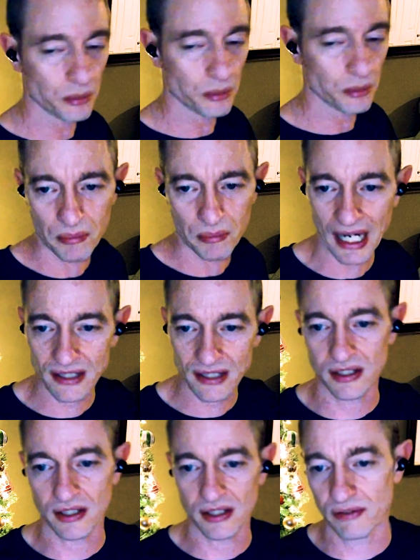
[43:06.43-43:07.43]
point back to
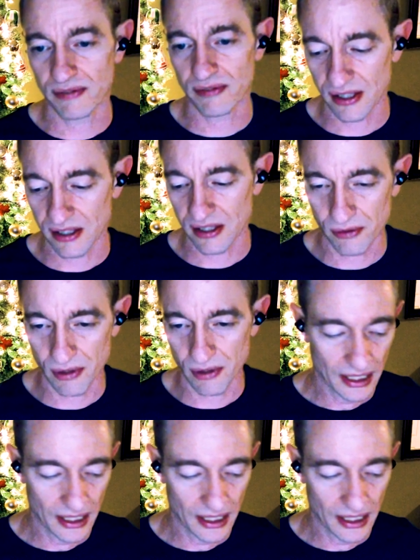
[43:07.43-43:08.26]
the core values for.